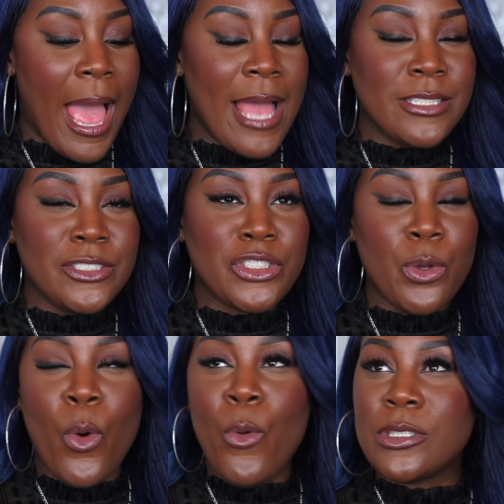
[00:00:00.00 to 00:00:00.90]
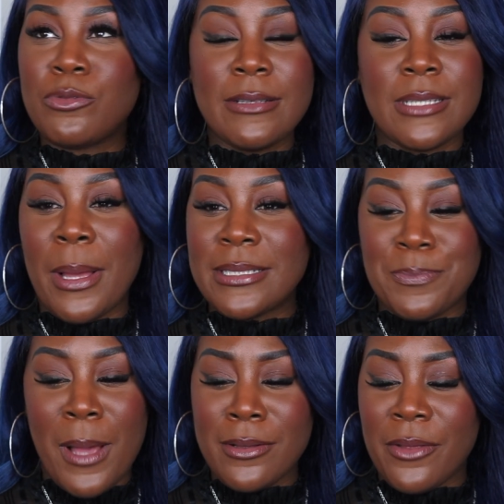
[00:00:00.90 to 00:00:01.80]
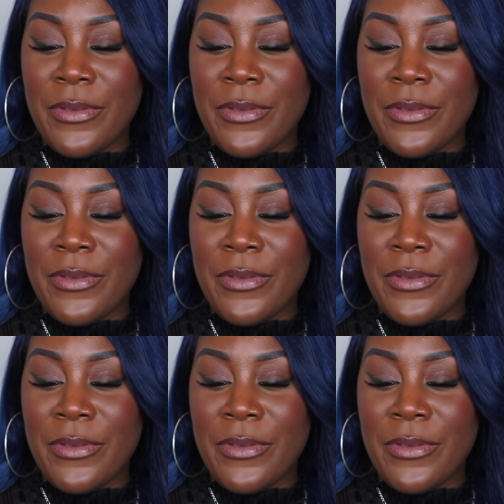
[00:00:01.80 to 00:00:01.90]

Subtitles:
and she always raves about this powder.